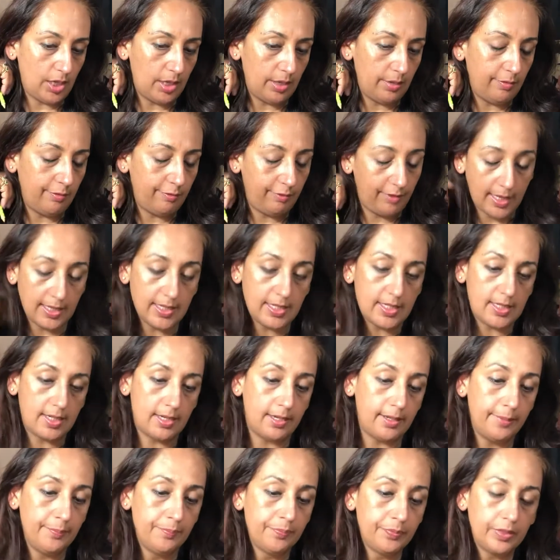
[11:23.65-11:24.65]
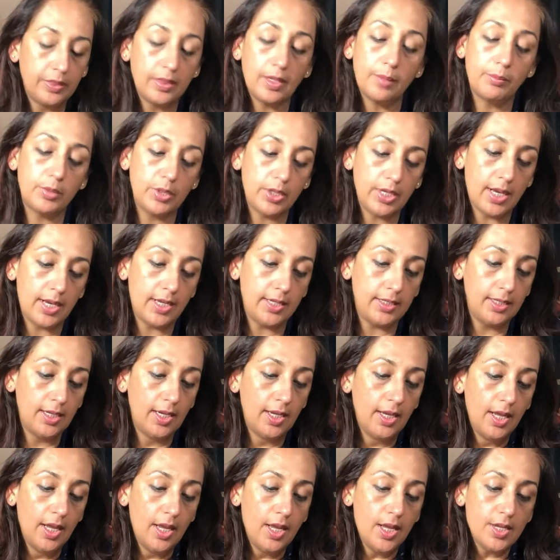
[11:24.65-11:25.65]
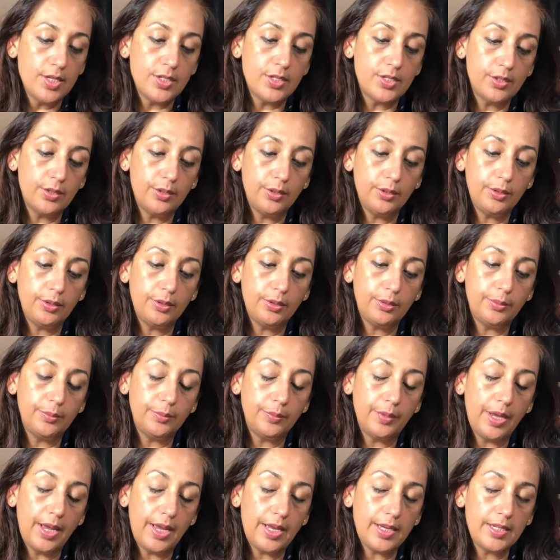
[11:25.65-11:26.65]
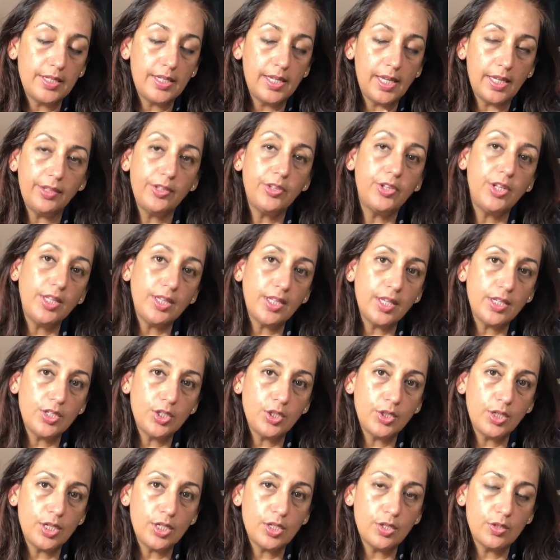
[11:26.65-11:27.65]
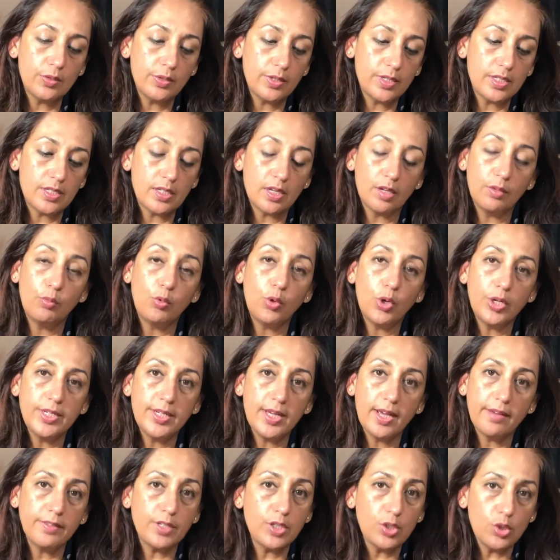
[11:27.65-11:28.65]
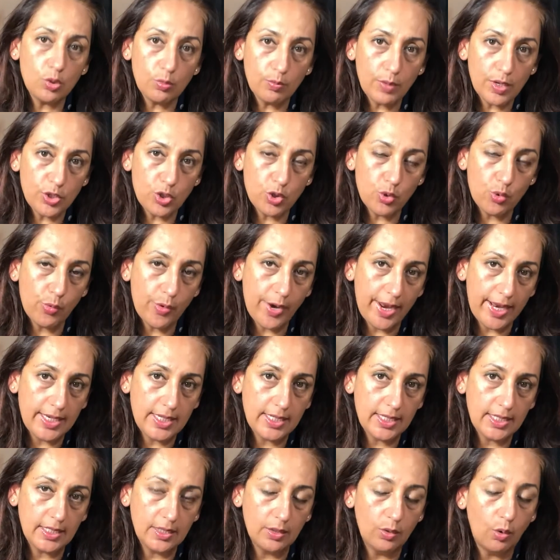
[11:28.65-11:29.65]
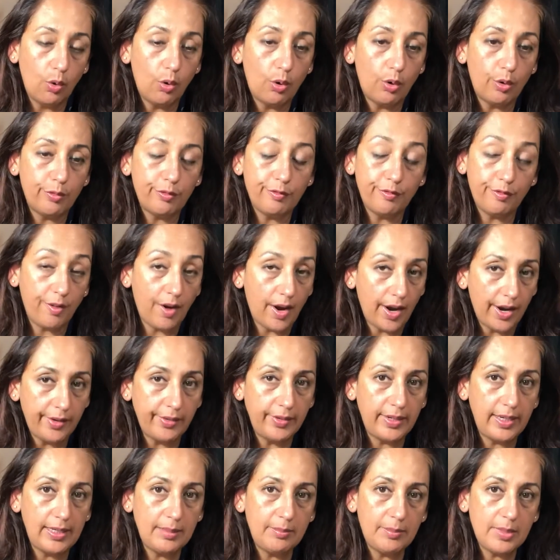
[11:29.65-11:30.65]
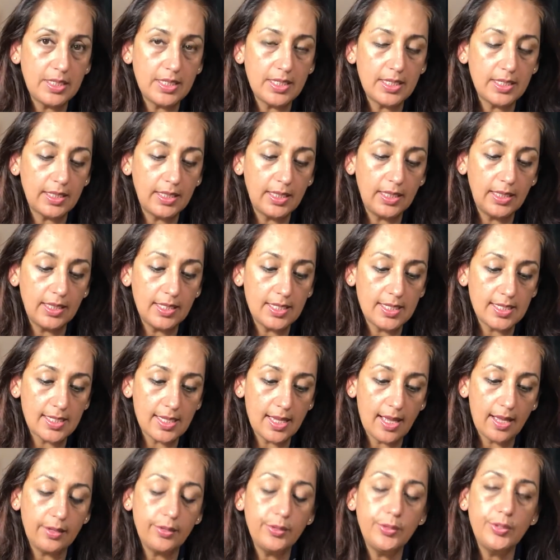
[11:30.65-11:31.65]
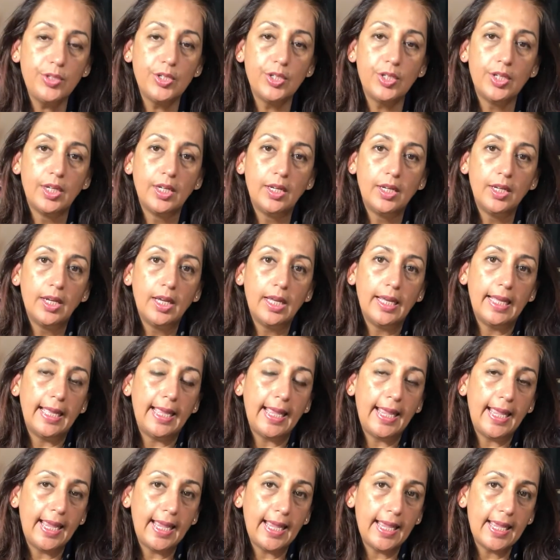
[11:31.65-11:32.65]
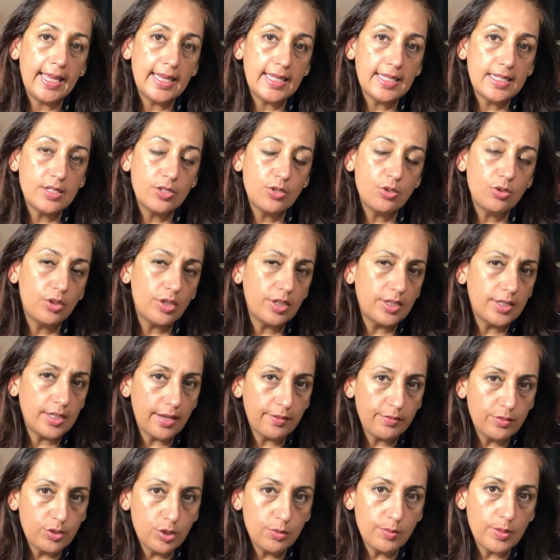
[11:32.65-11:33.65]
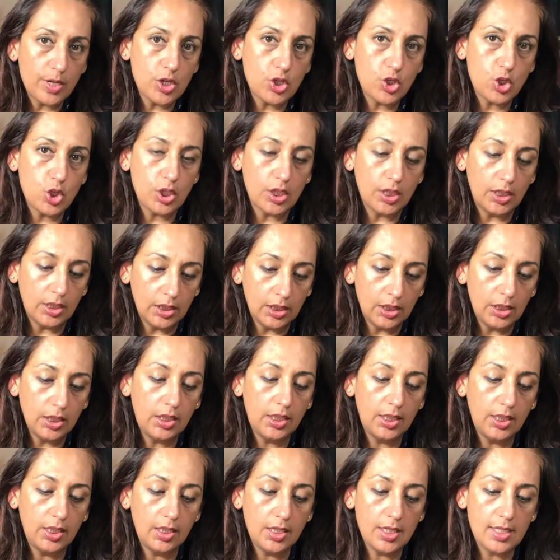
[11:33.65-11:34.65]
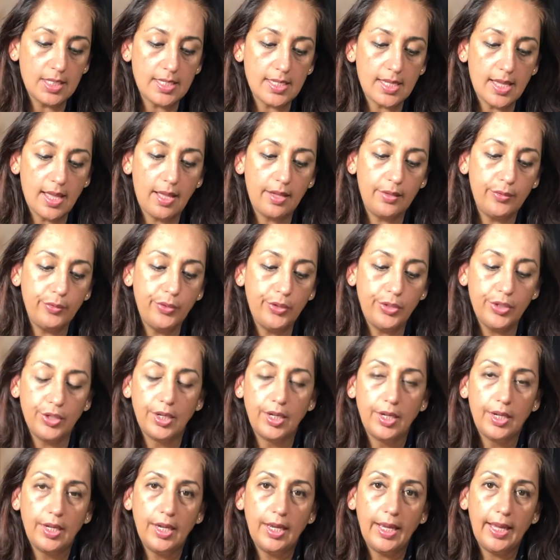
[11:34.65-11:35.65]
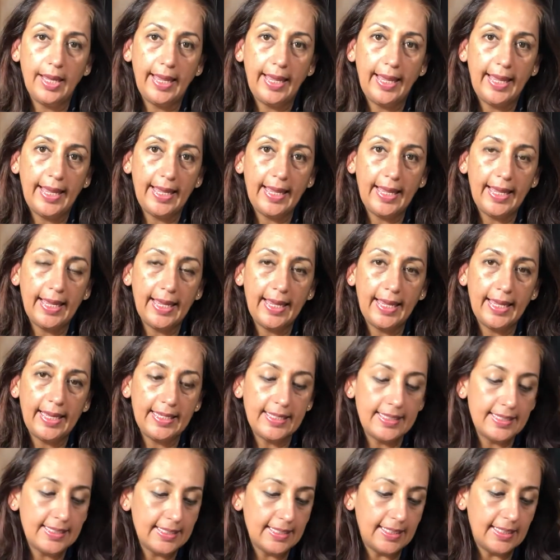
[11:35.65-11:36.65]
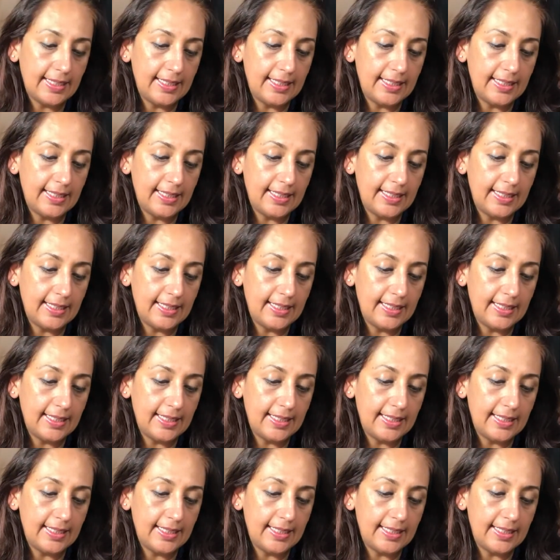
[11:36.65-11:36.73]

flying star number 9. So, and the other thing that you can do is avoid having too much red or fire element in the South, and do not have too much earth in the South, and